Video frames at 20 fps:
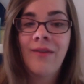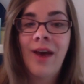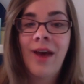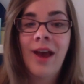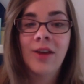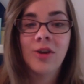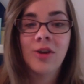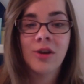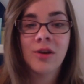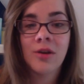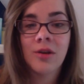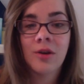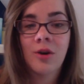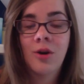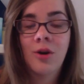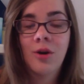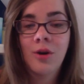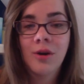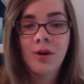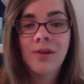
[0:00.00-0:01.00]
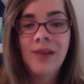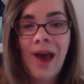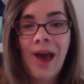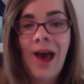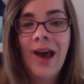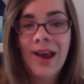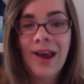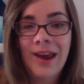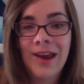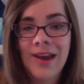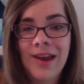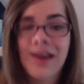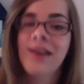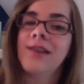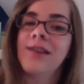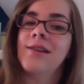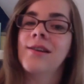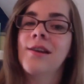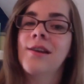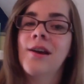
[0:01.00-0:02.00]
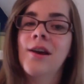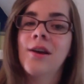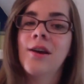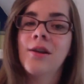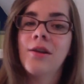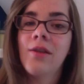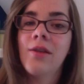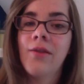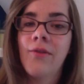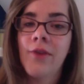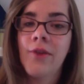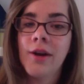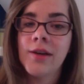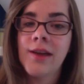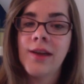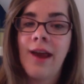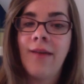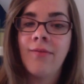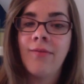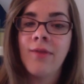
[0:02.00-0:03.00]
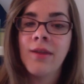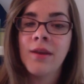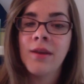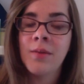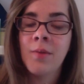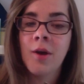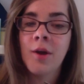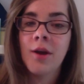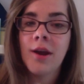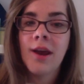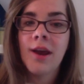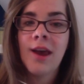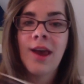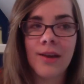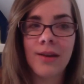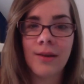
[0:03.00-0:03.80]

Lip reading: I just could not get into the first half of this book.